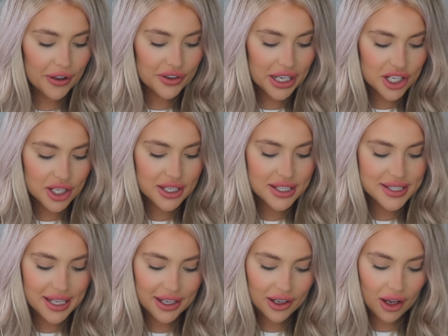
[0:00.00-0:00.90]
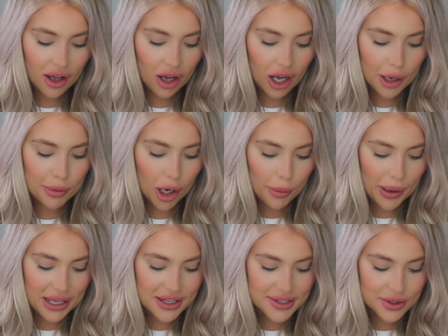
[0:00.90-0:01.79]
foundation, concealer, eyebrow
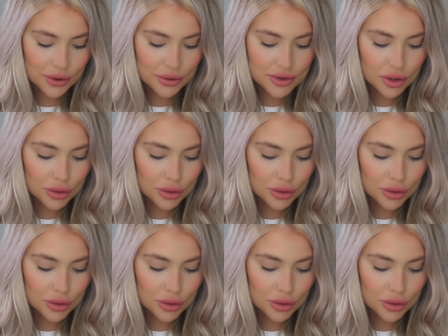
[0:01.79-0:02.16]
pencils,